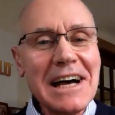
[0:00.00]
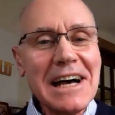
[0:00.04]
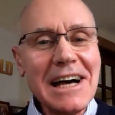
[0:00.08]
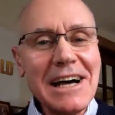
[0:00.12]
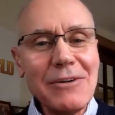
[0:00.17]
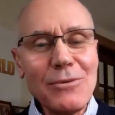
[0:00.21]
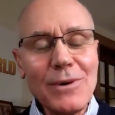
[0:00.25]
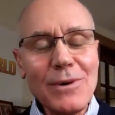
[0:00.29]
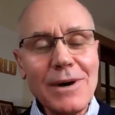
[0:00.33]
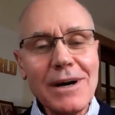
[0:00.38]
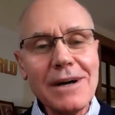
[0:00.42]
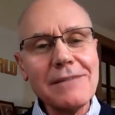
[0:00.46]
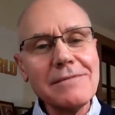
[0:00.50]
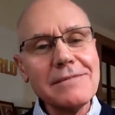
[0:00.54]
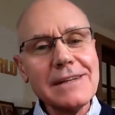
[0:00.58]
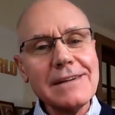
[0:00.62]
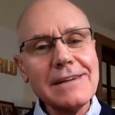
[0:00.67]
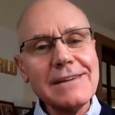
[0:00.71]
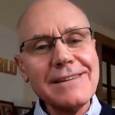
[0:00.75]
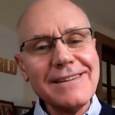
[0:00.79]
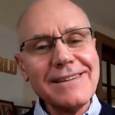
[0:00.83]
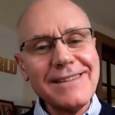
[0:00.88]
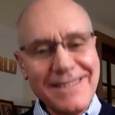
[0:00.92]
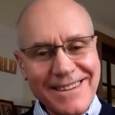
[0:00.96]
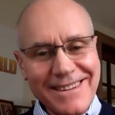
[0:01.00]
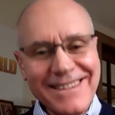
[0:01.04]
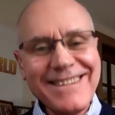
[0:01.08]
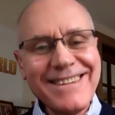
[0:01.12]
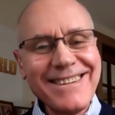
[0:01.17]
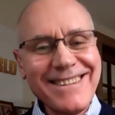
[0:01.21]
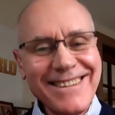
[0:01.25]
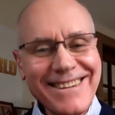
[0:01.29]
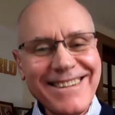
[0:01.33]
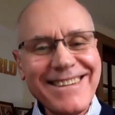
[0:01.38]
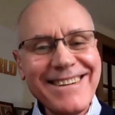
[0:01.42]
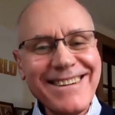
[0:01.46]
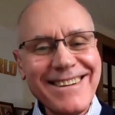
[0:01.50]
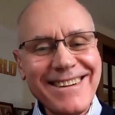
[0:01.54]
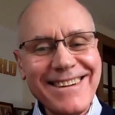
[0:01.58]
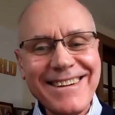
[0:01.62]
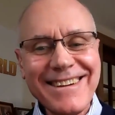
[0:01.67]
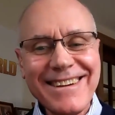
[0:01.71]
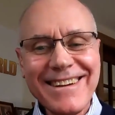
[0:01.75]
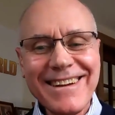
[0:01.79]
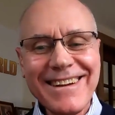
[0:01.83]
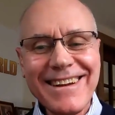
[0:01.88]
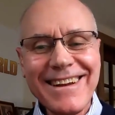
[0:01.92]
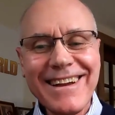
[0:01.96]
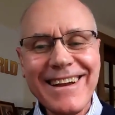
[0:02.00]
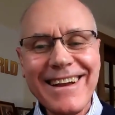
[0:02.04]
We like to say easy to